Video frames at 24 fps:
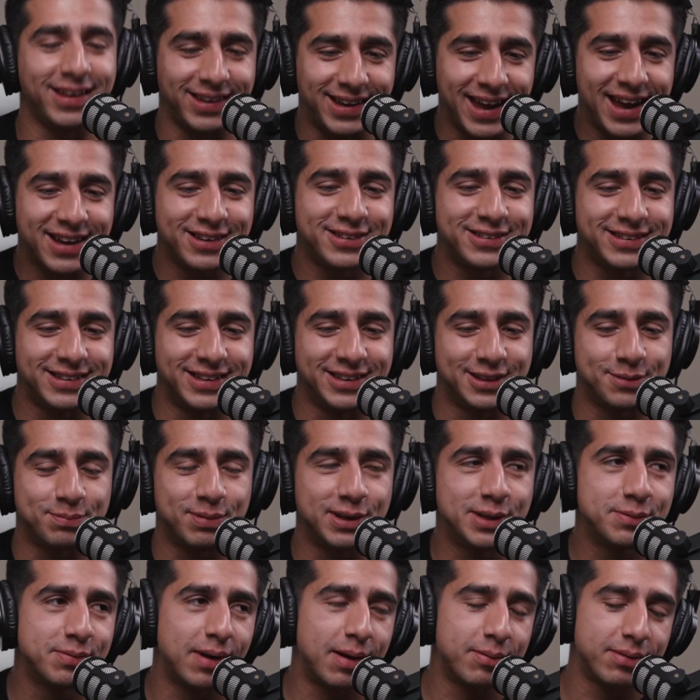yes, the
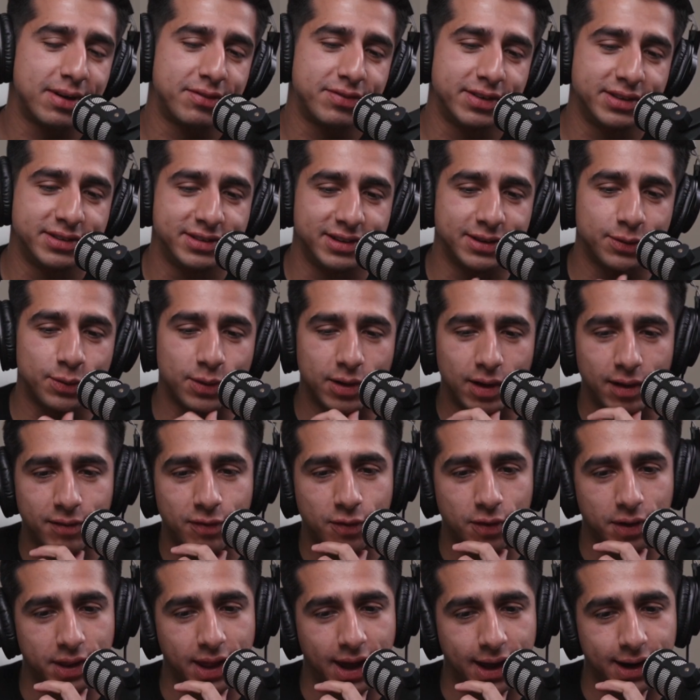SpongeBob references. We're all
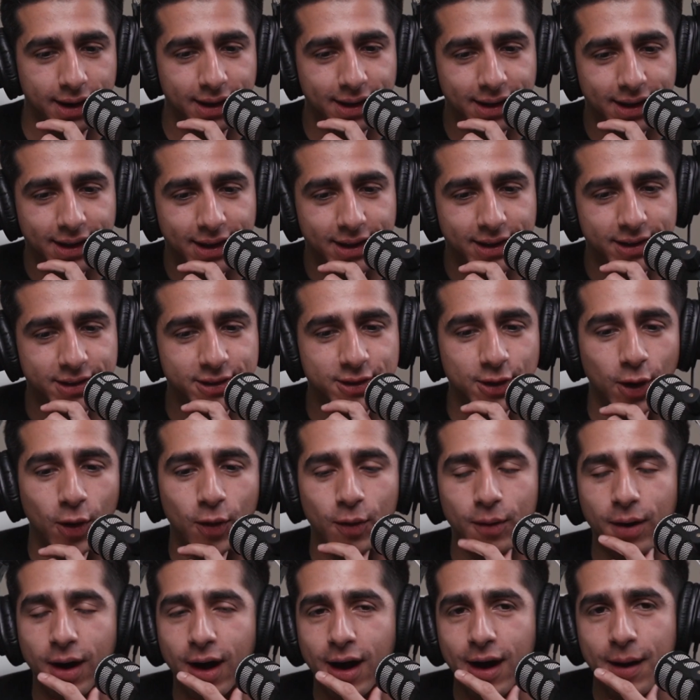for that.
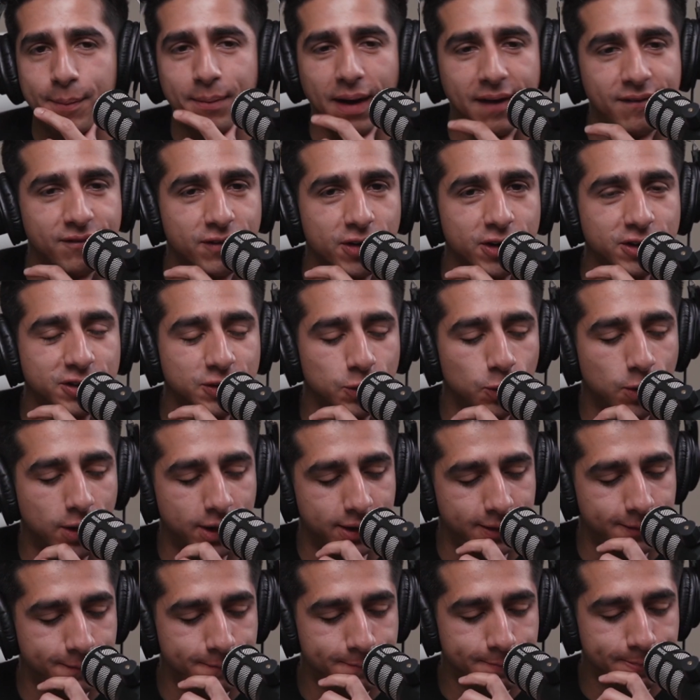So my first
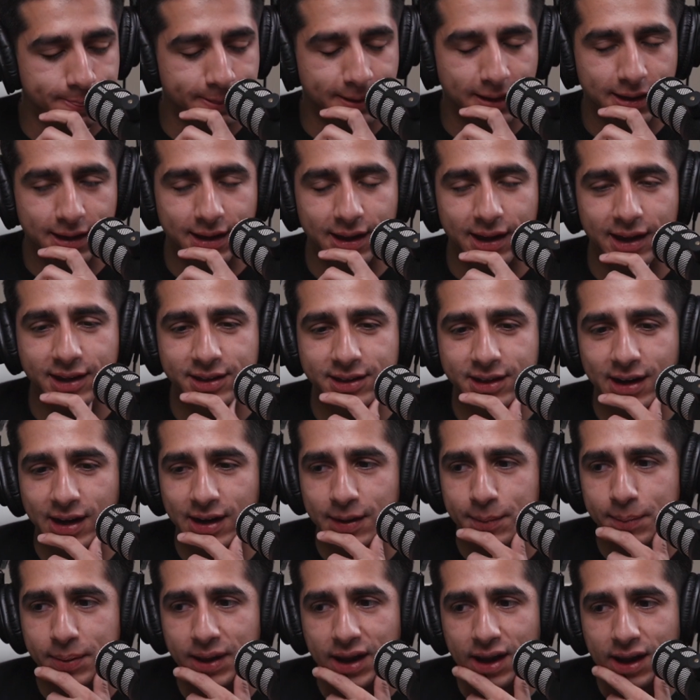one is
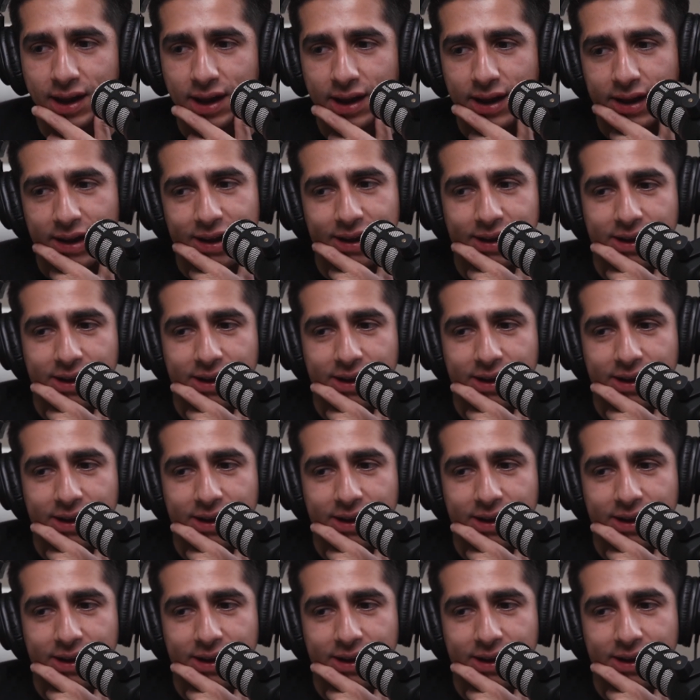gonna be